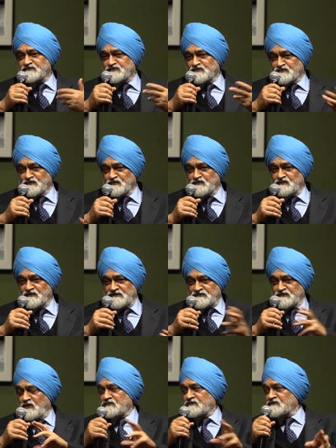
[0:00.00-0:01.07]
to do is
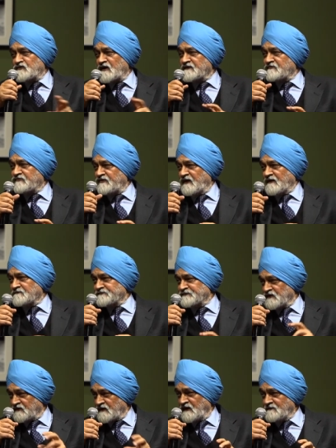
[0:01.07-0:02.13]
not the right thing,
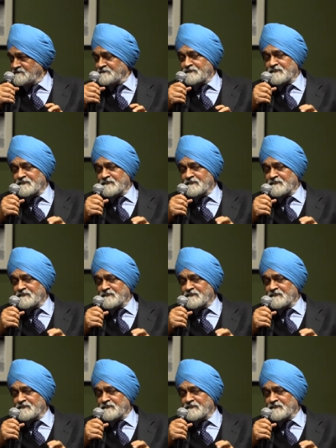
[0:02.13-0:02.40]
okay?